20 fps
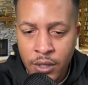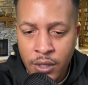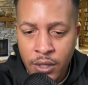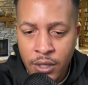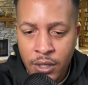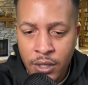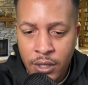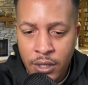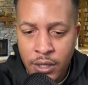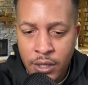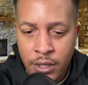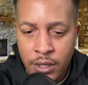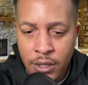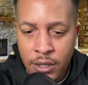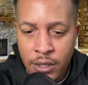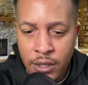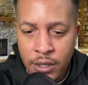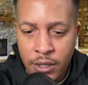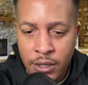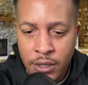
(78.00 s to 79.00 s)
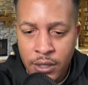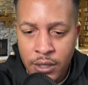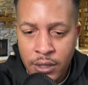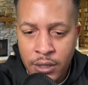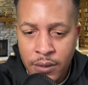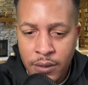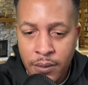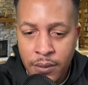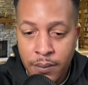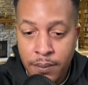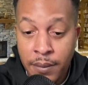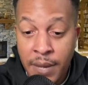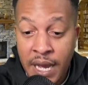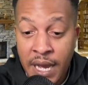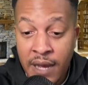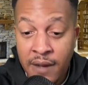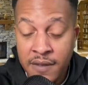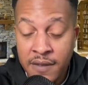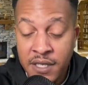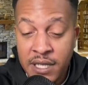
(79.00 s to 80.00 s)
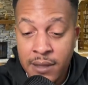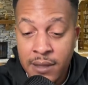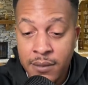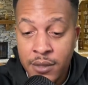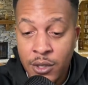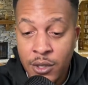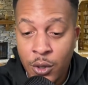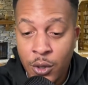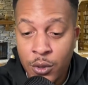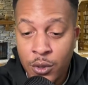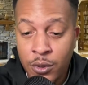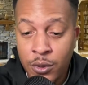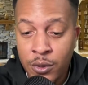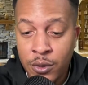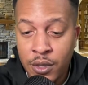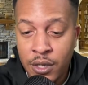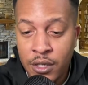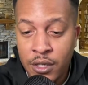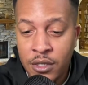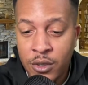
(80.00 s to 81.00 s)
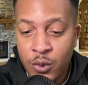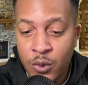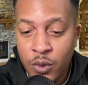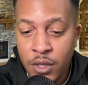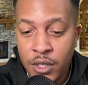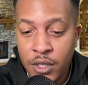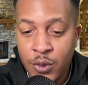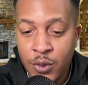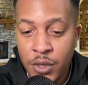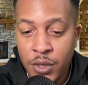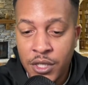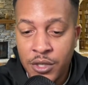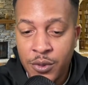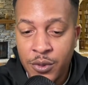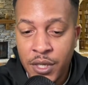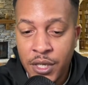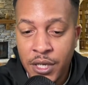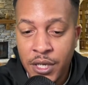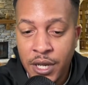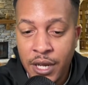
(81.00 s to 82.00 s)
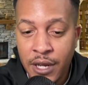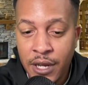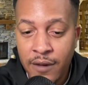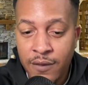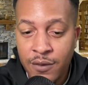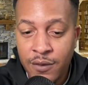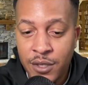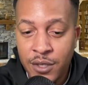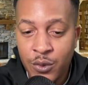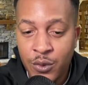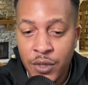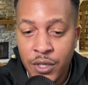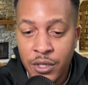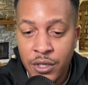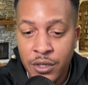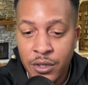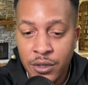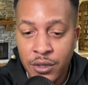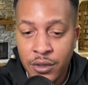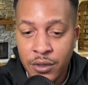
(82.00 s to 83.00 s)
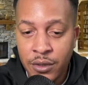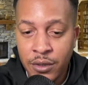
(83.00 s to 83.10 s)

Uh Mavs team total under 123.5 was a winner.